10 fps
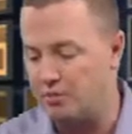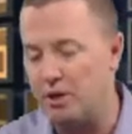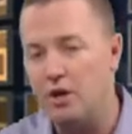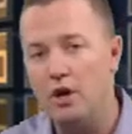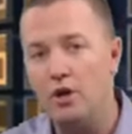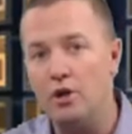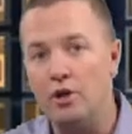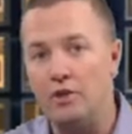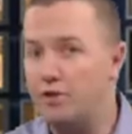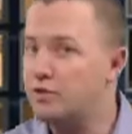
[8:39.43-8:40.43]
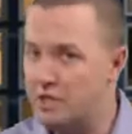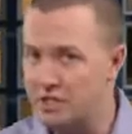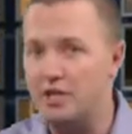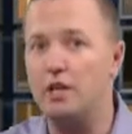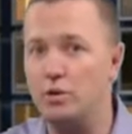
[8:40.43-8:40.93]
But if you've seen
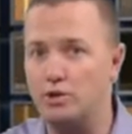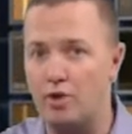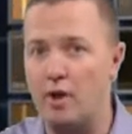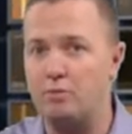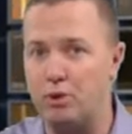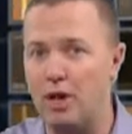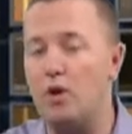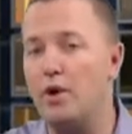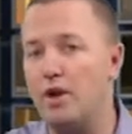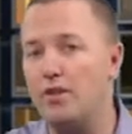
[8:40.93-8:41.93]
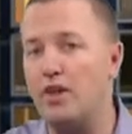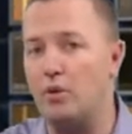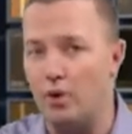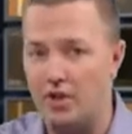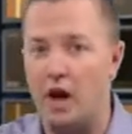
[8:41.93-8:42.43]
the St. Louis Rams play with
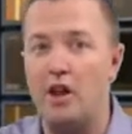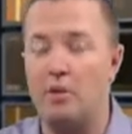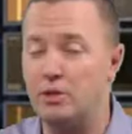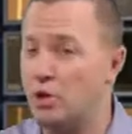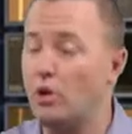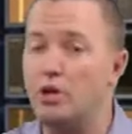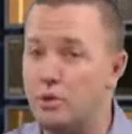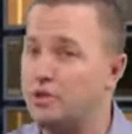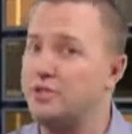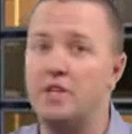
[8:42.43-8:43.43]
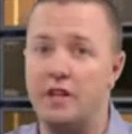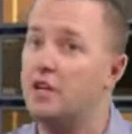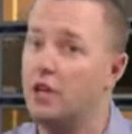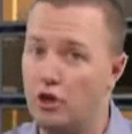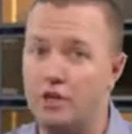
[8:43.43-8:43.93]
and without Amendola, you can see that
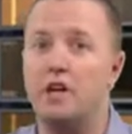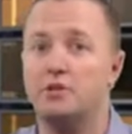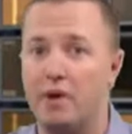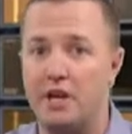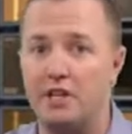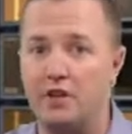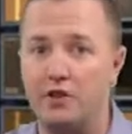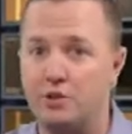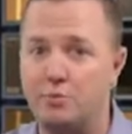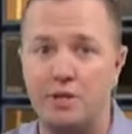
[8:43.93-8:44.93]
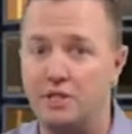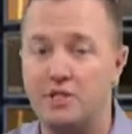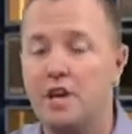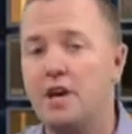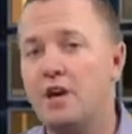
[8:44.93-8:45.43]
it clearly does make a difference
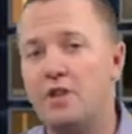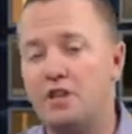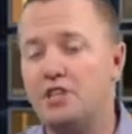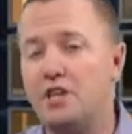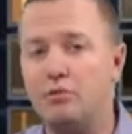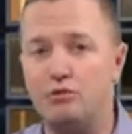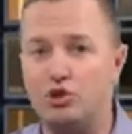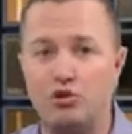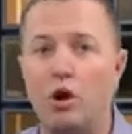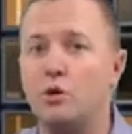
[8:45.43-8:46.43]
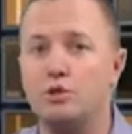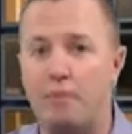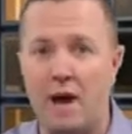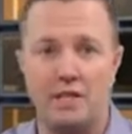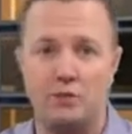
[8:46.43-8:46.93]
because this team struggles to
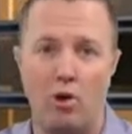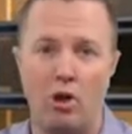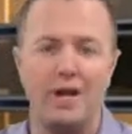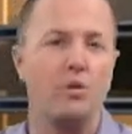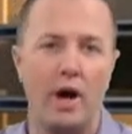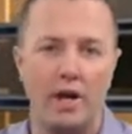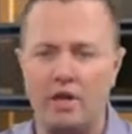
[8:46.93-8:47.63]
pass the ball anyway.